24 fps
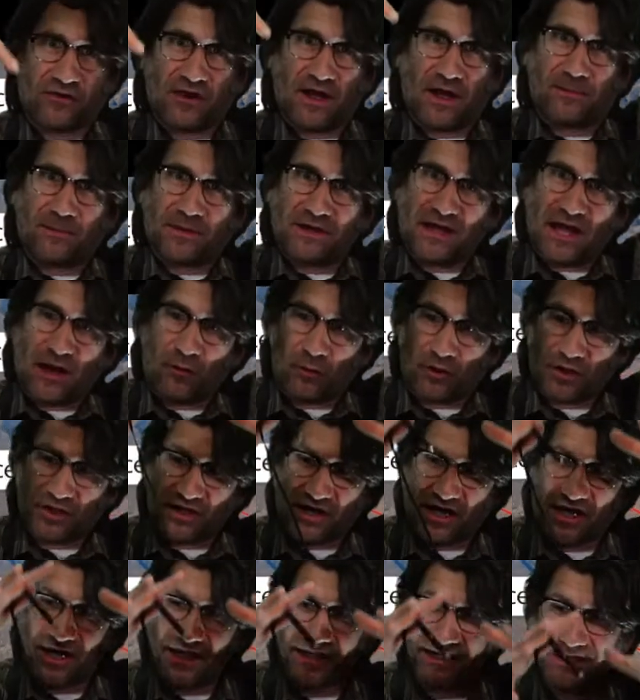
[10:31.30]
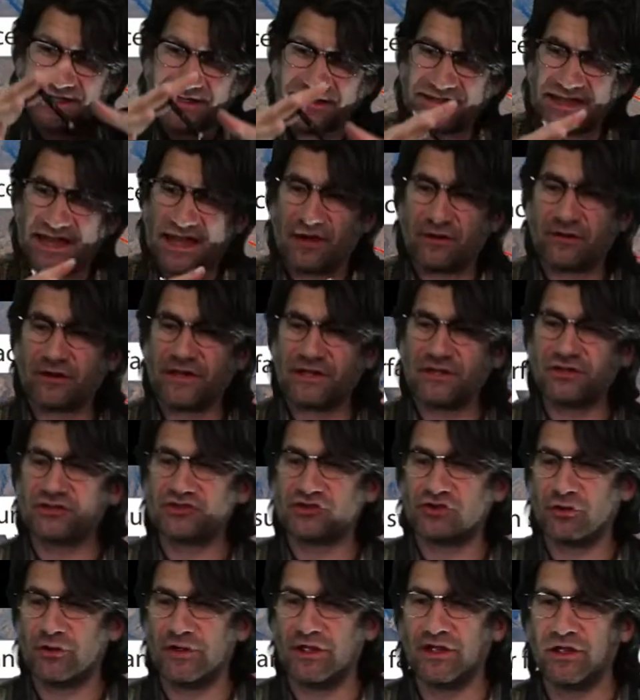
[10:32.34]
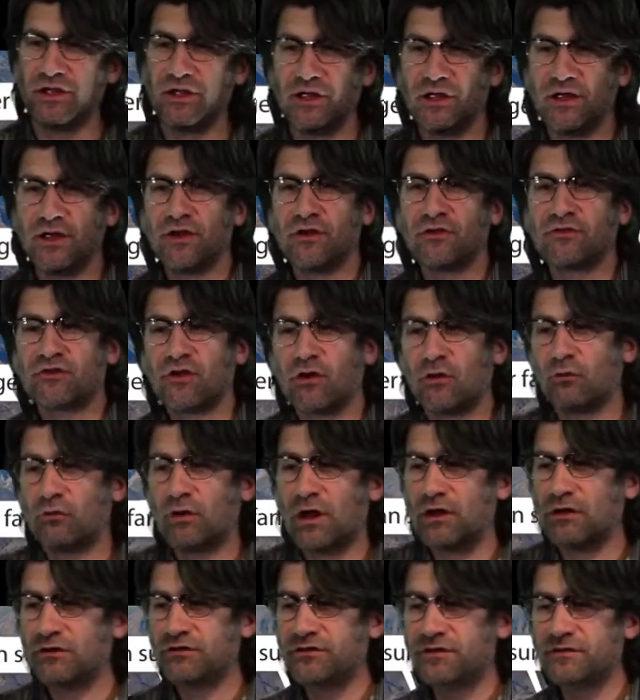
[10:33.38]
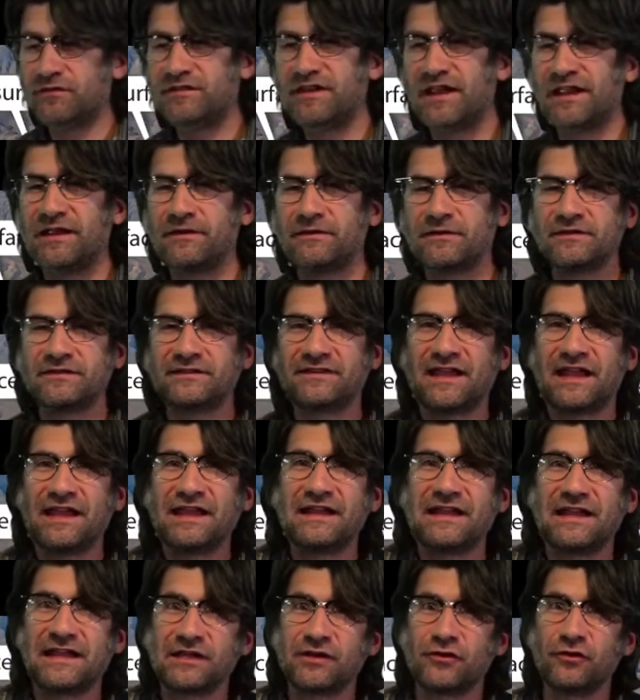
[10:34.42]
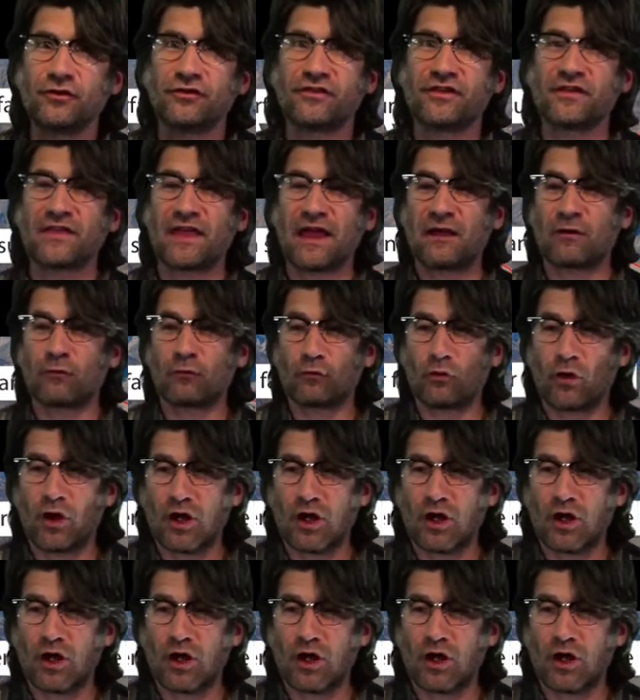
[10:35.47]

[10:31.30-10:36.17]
and now we're cutting down into it. So relative dating using that rock